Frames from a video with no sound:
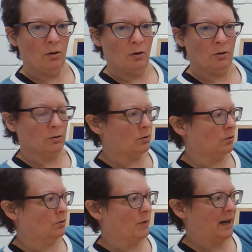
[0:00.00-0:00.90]
Oh
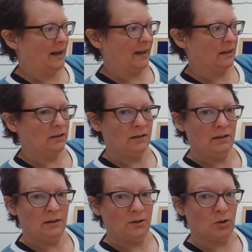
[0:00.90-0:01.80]
my,
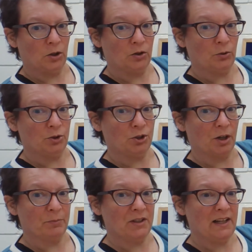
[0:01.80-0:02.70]
look at those
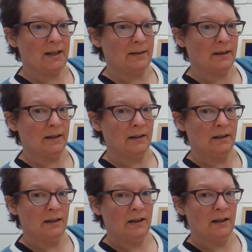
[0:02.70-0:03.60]
sharp teeth.
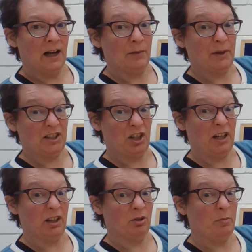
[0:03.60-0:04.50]
I bet you he
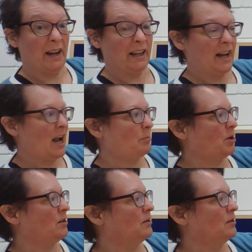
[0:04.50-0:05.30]
could make it happen.